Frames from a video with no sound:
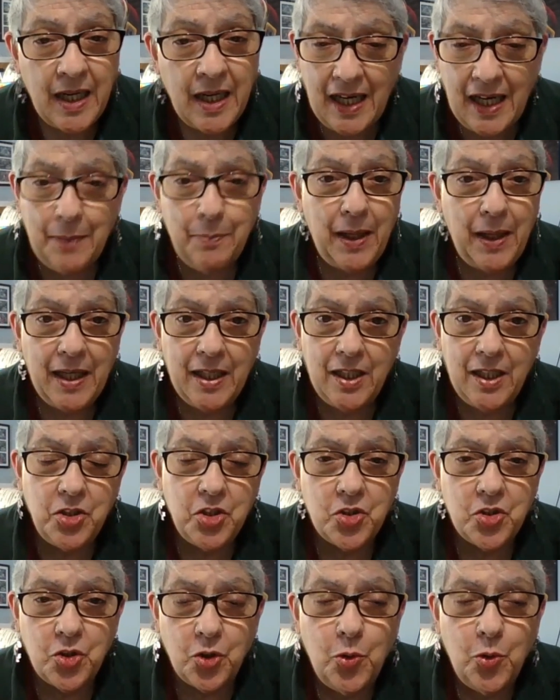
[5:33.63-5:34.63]
He
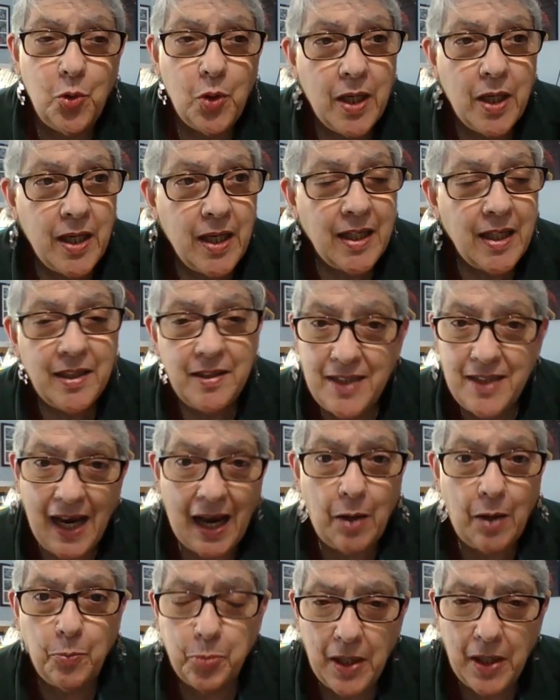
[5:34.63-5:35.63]
managed to
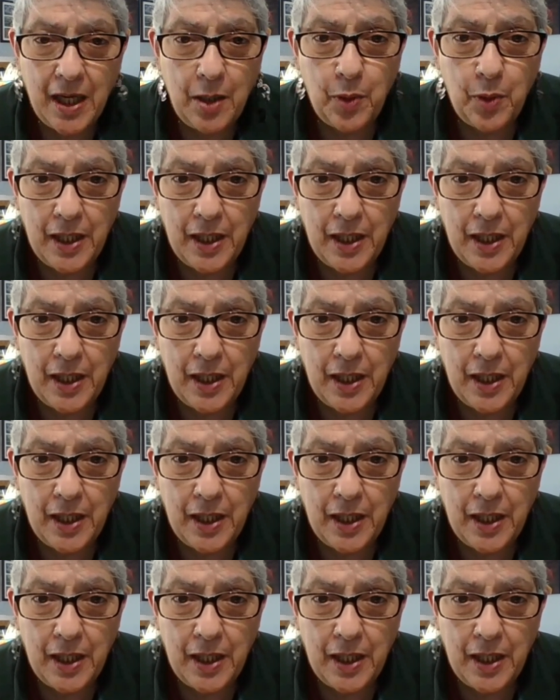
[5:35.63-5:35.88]
downplay